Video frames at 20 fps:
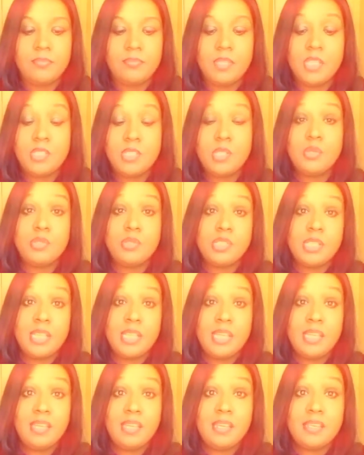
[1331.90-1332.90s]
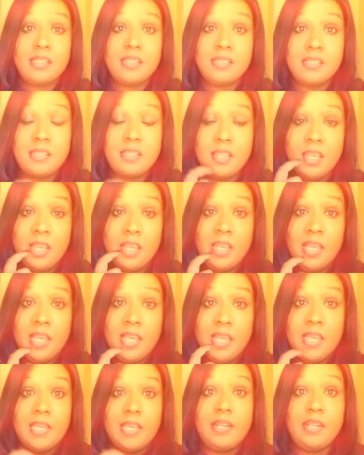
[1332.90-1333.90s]
So today is
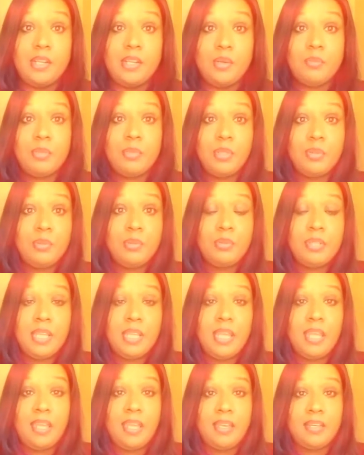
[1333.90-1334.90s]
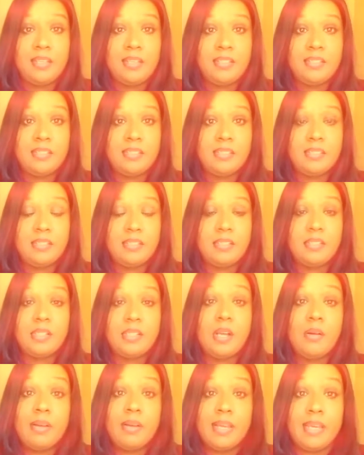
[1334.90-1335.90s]
new moon, and
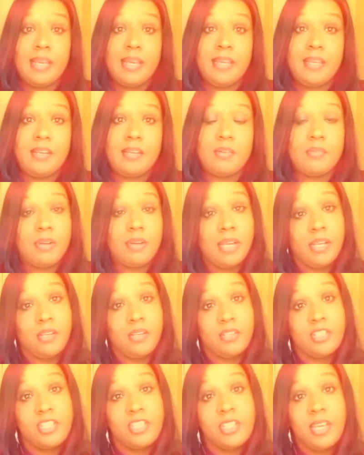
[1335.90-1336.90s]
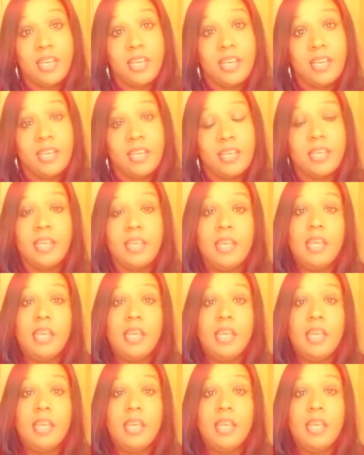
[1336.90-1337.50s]
go ahead, write your check.